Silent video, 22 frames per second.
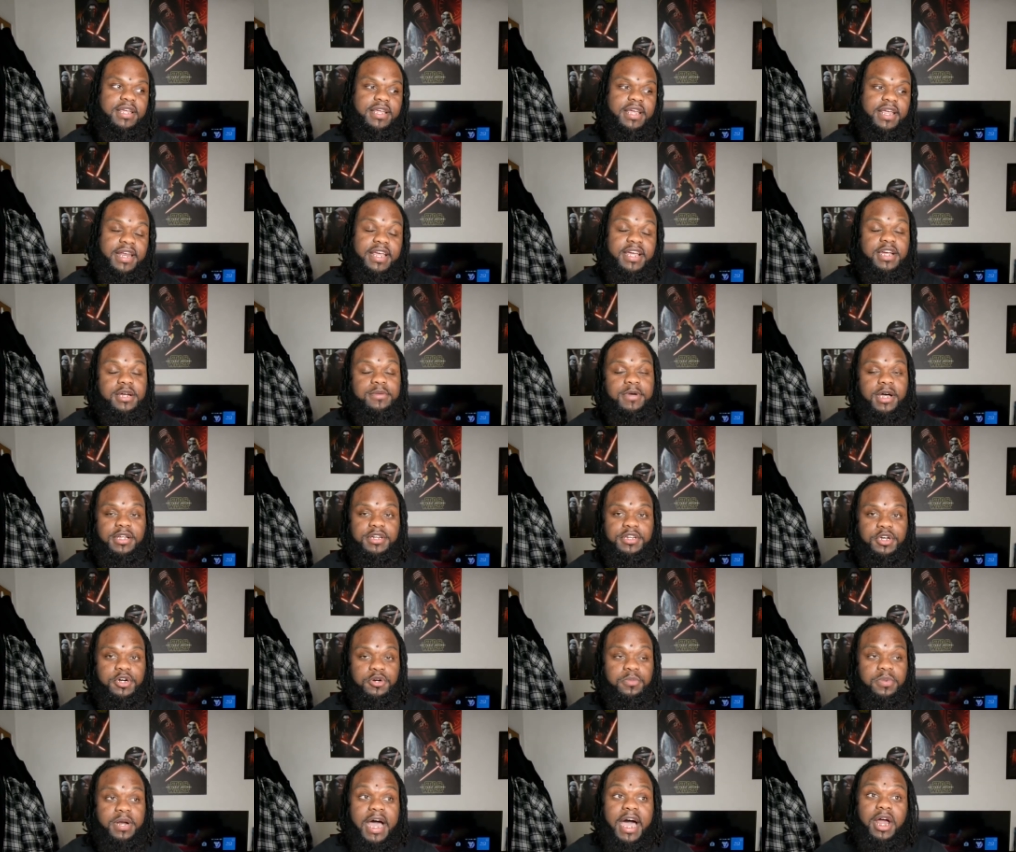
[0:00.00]
and they come out
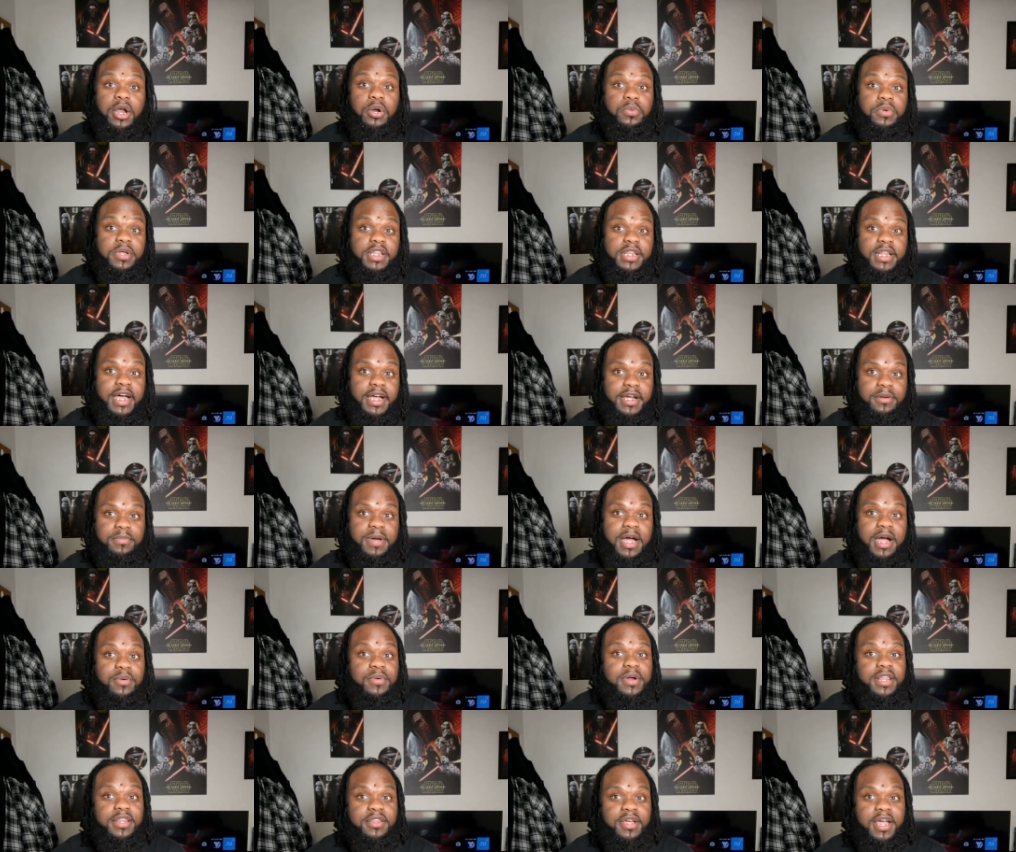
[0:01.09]
dope. But I don't really like them. I
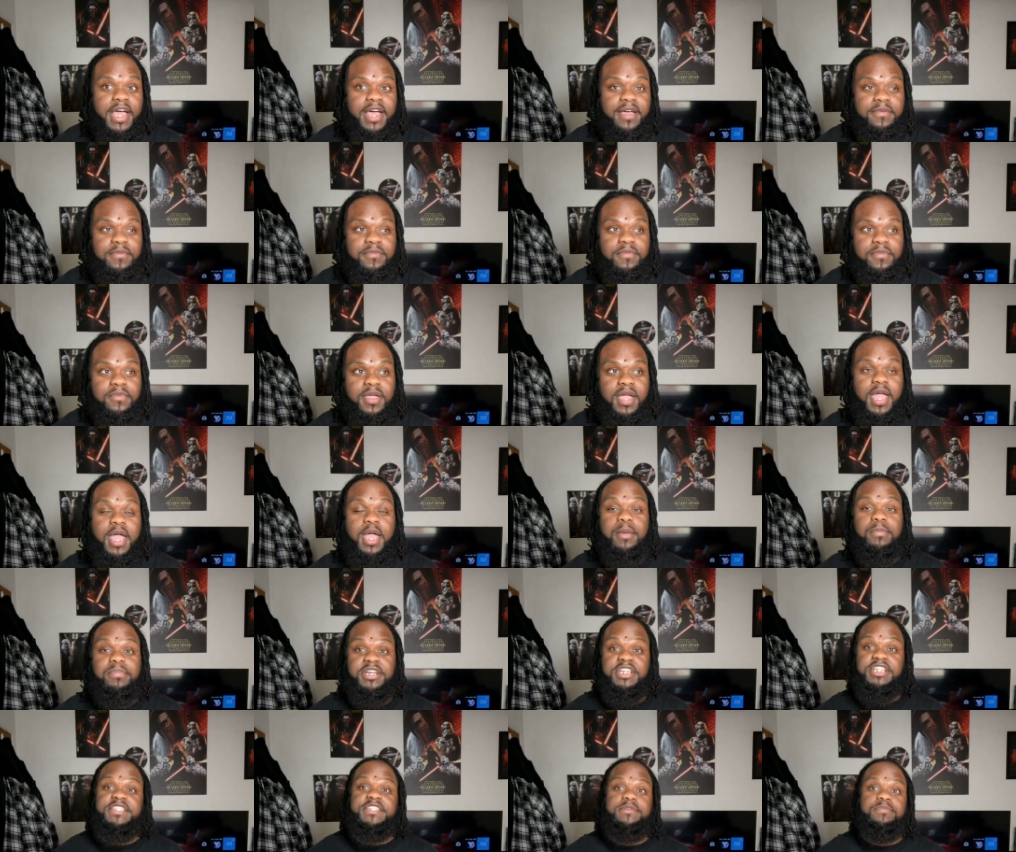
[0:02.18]
rather have
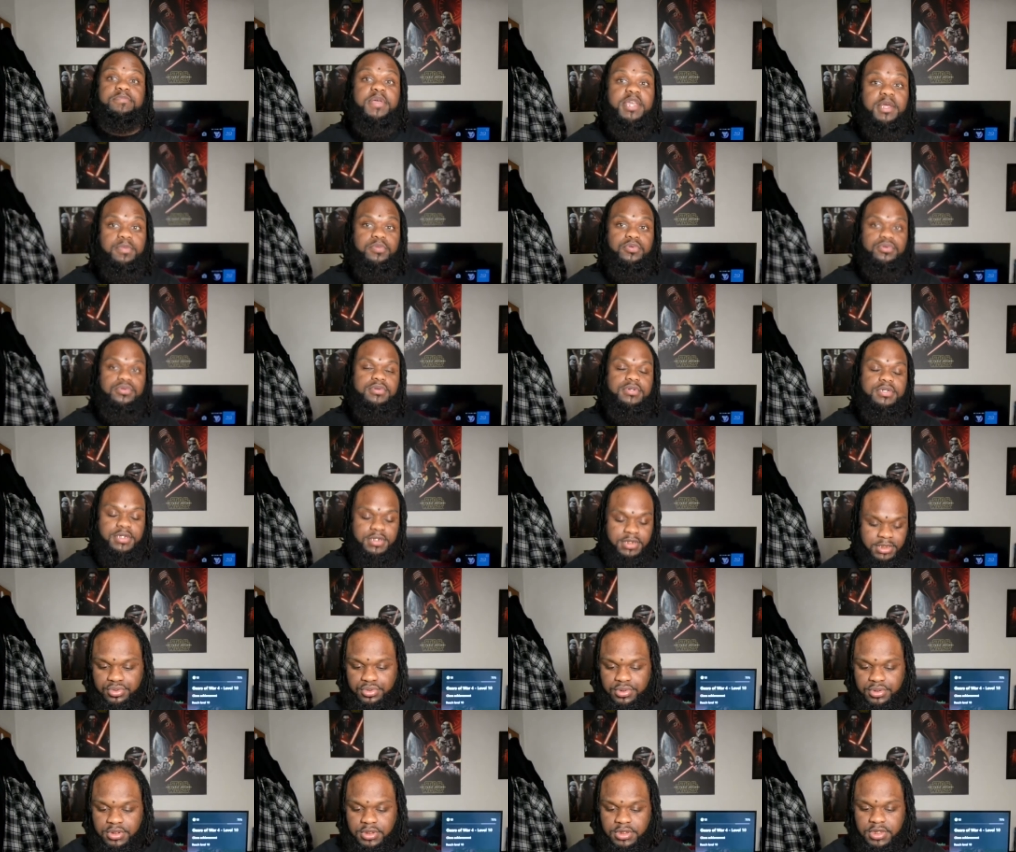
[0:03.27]
pictures of people
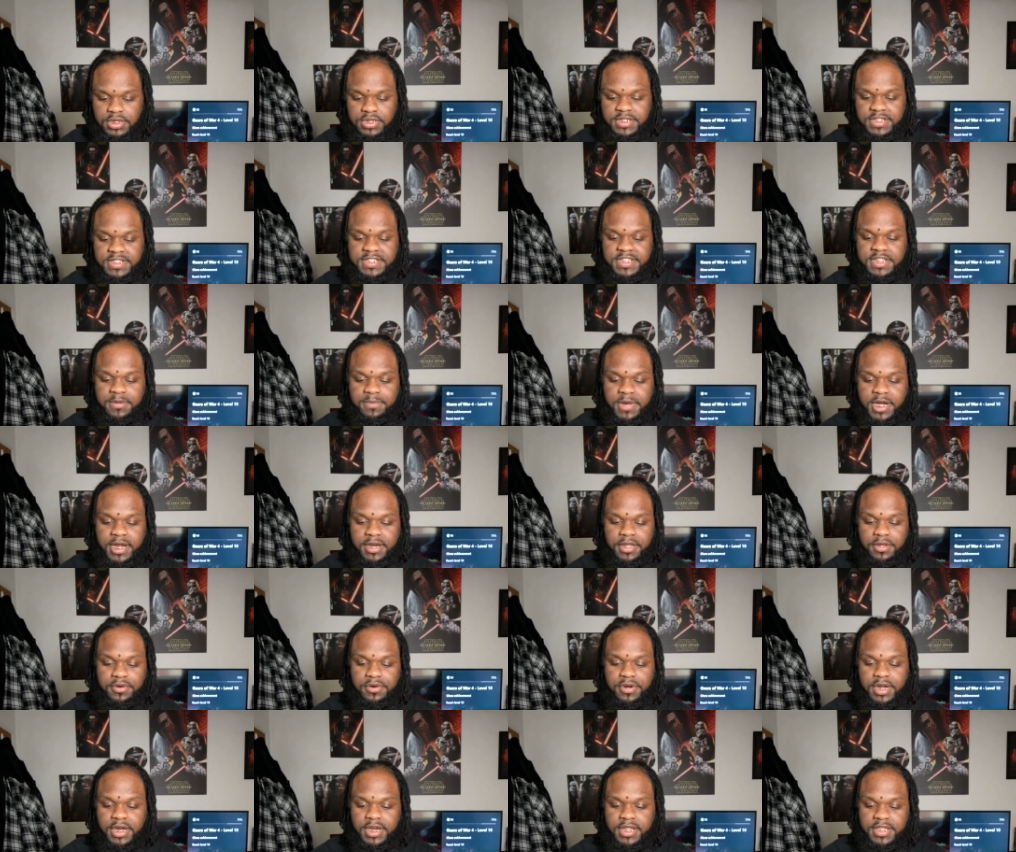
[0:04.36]
does anybody
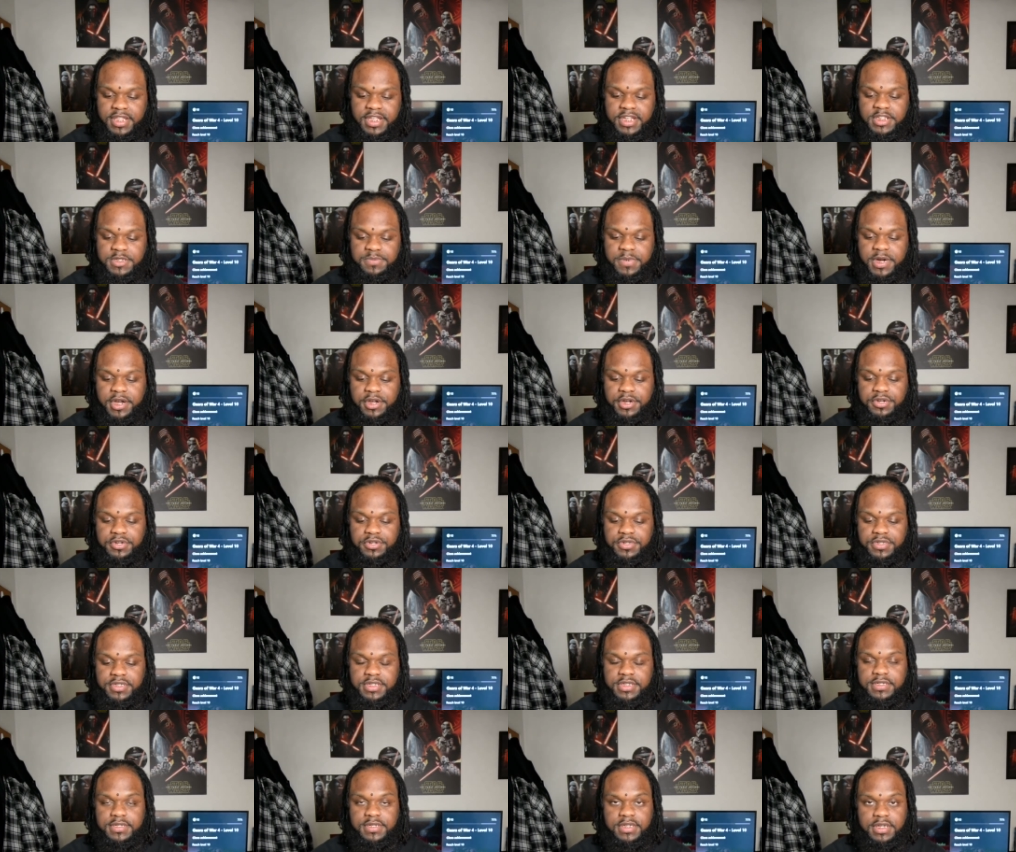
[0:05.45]
or anything inspire you to do
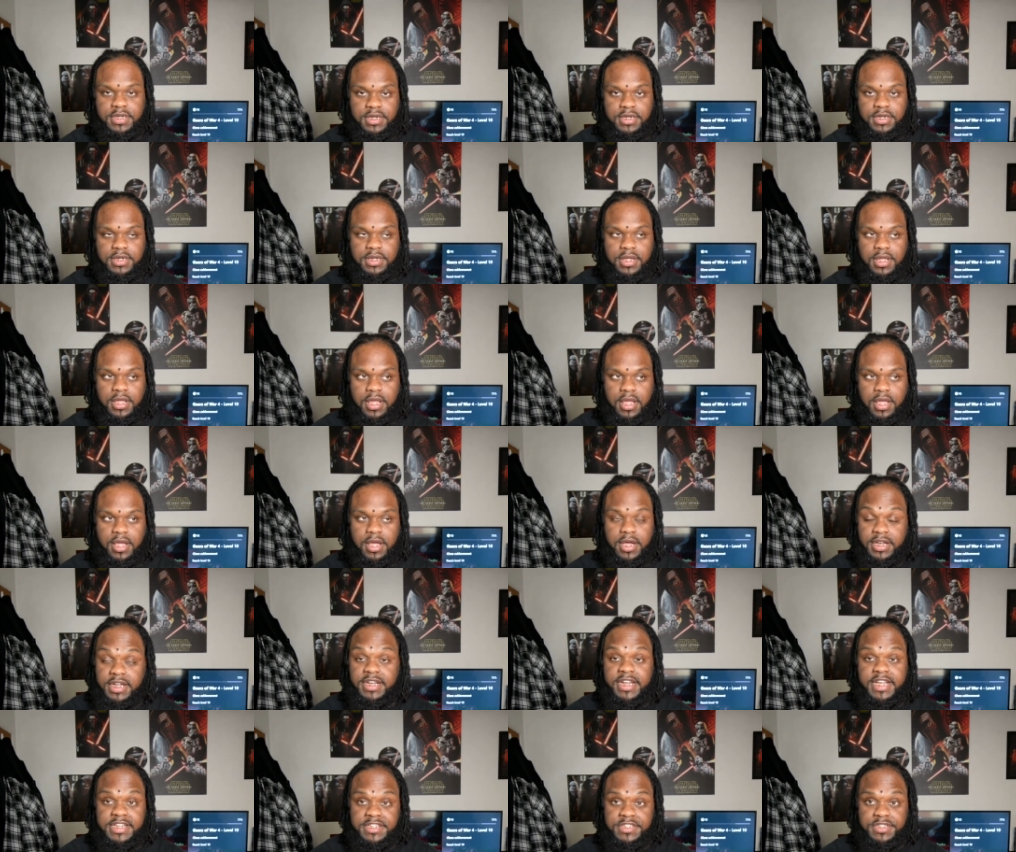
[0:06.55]
this? I
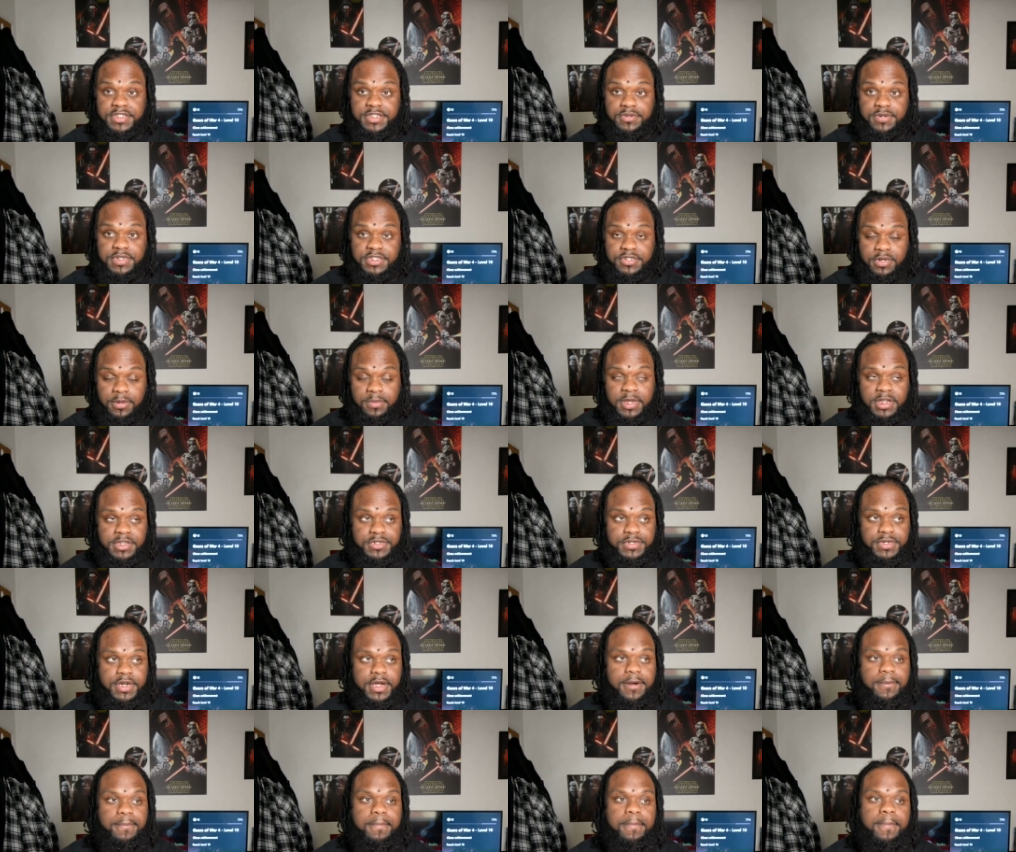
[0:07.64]
didn't answer this question. I'll answer now.